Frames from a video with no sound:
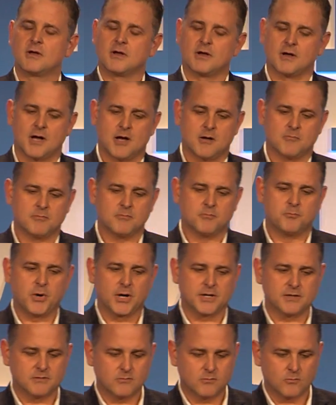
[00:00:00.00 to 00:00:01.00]

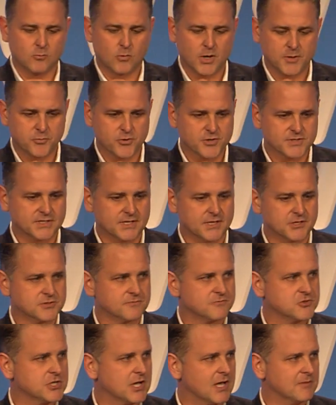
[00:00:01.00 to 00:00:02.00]
But what percentage
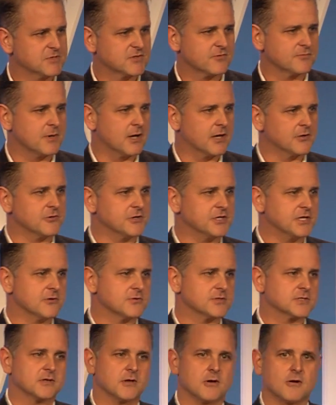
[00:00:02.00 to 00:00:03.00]
of jobs from 100
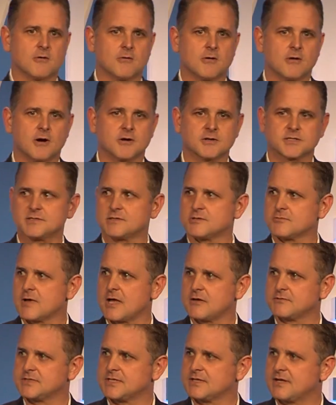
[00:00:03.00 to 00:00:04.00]
years ago are still
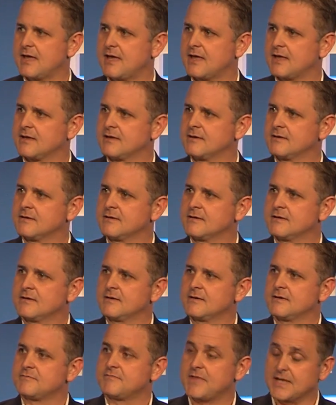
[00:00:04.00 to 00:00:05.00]
around today?
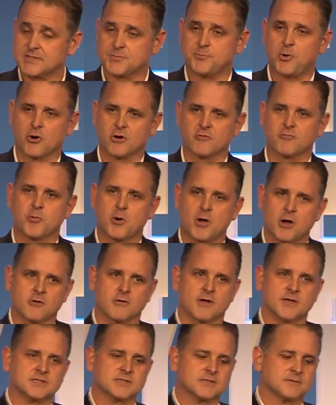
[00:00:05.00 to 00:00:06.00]
That's part of
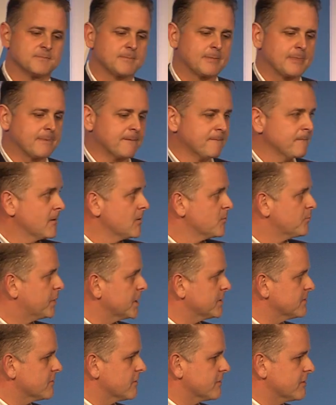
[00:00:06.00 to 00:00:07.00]
progress.
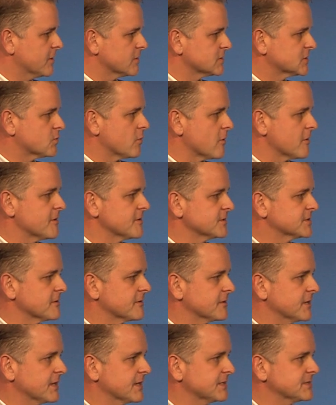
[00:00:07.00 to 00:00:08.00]
But those workers are
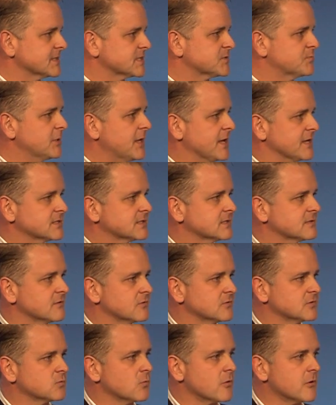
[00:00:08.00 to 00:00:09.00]
going to get displaced.
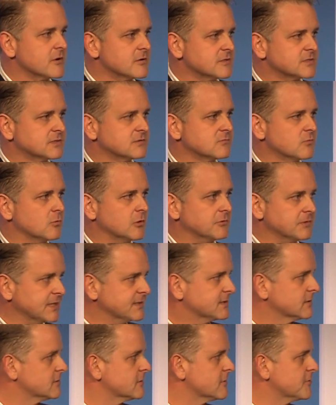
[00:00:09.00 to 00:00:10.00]
Those workers will
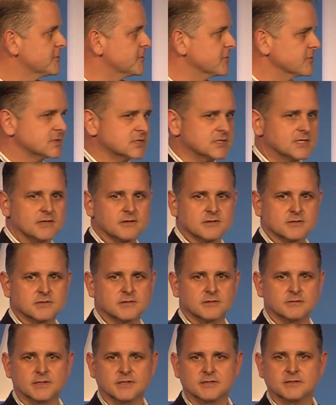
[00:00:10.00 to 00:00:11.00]
need to learn new skills.
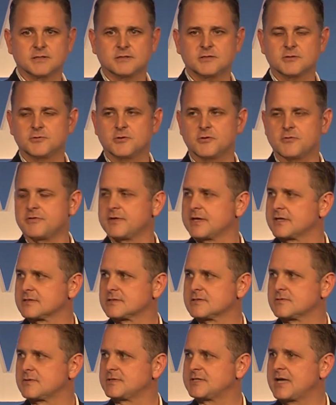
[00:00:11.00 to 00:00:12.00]
They'll need to do new things
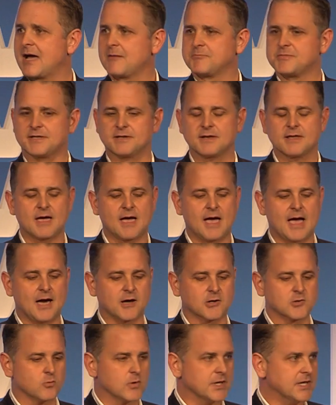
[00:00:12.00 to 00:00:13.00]
to adapt. And
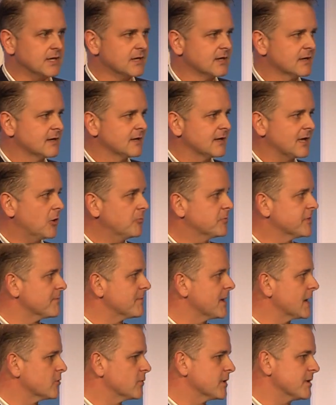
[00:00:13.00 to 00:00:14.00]
how do we help them?
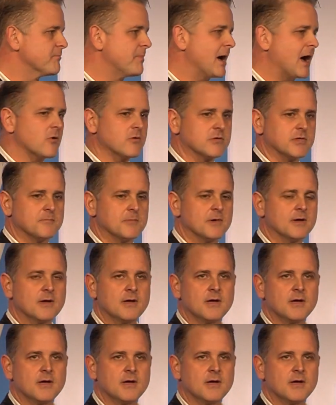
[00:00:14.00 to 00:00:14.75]
How do we empower them?